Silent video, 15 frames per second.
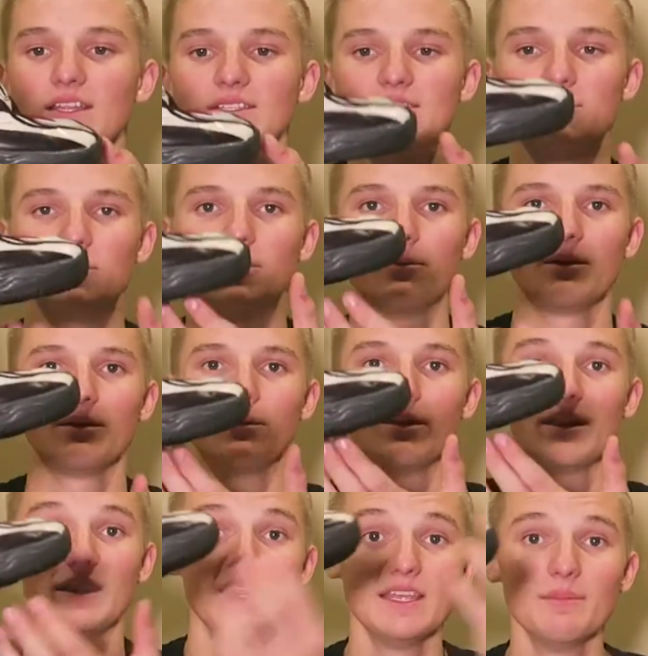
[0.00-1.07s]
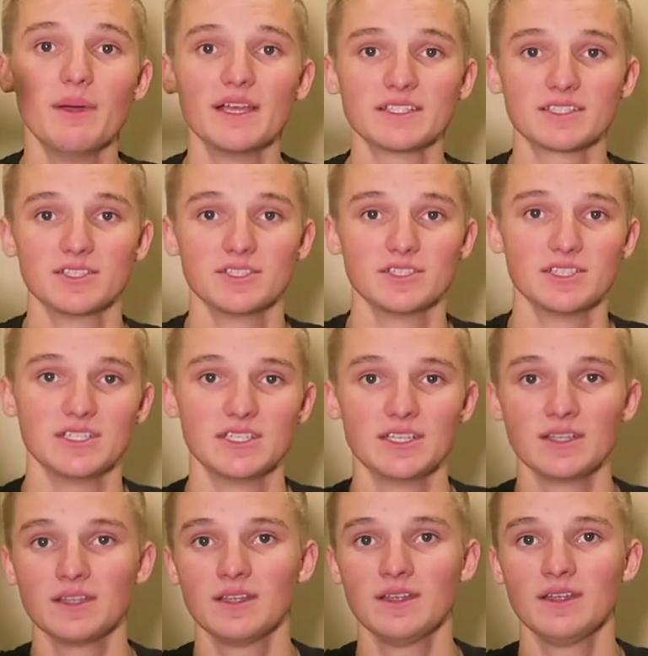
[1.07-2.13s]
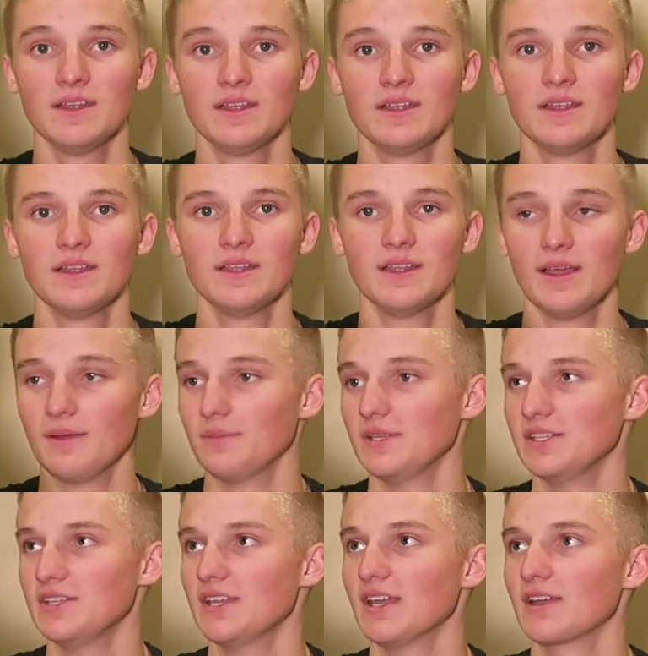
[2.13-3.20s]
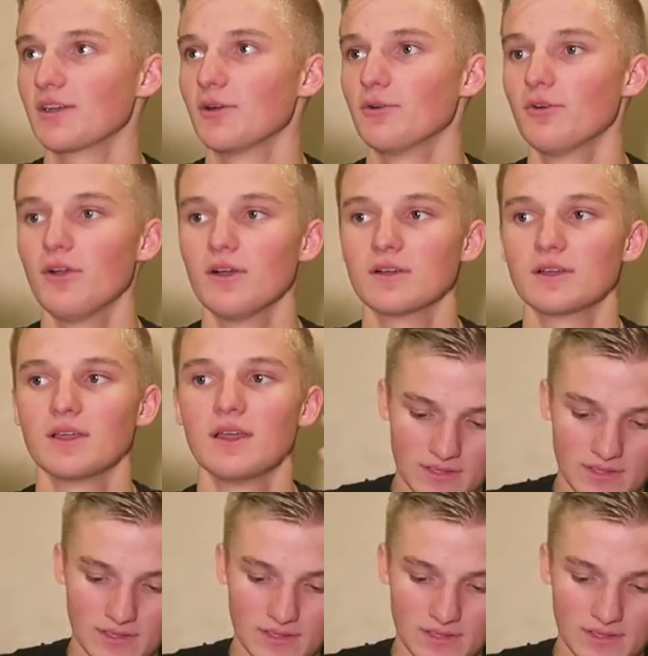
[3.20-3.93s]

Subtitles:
and some of the best cushioning, I mean, you can't go wrong.